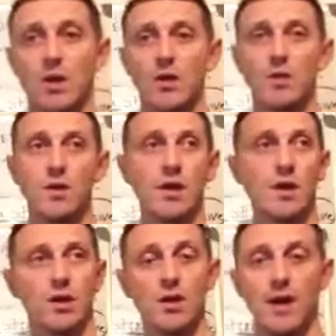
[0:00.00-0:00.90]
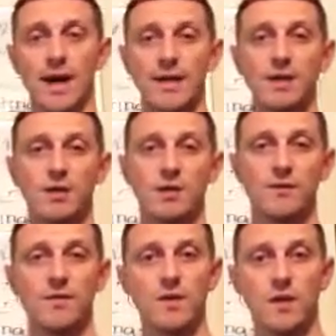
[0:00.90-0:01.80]
you can get a good idea
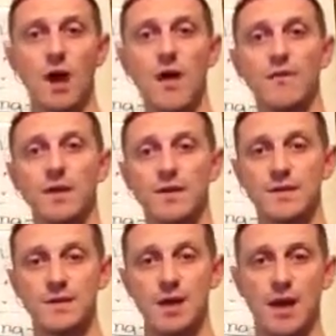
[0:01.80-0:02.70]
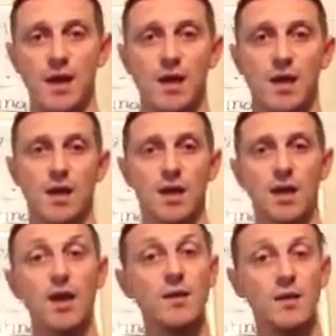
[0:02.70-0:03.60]
of what the confidence is like
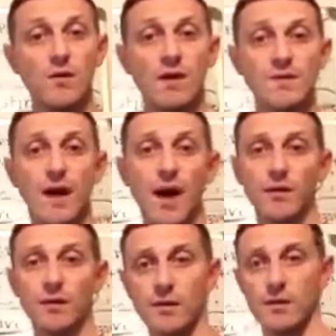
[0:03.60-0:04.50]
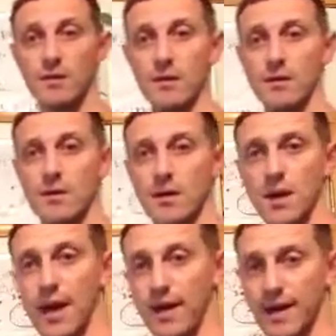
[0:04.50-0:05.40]
in the US dollar
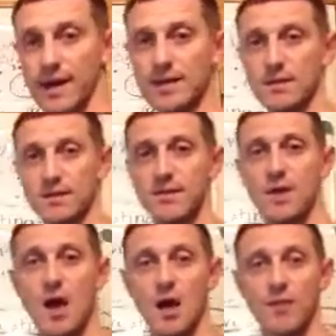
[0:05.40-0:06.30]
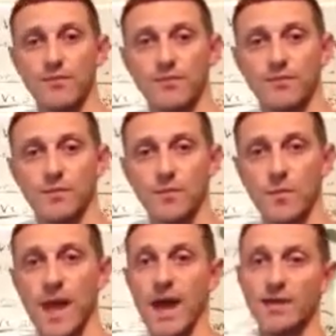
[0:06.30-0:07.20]
at that certain time.
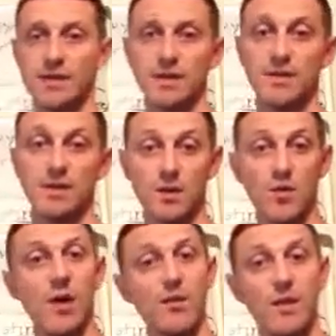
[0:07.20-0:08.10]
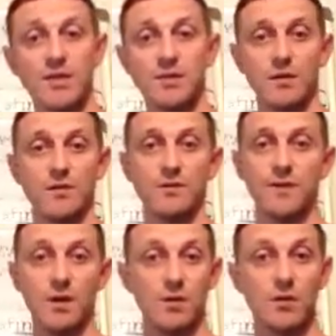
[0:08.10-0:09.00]
Now it's another way of measuring
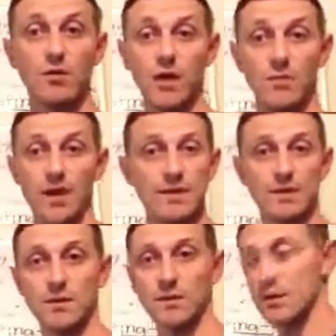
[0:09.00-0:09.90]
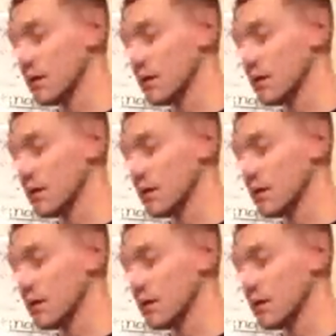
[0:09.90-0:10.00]
fear and greed, basically.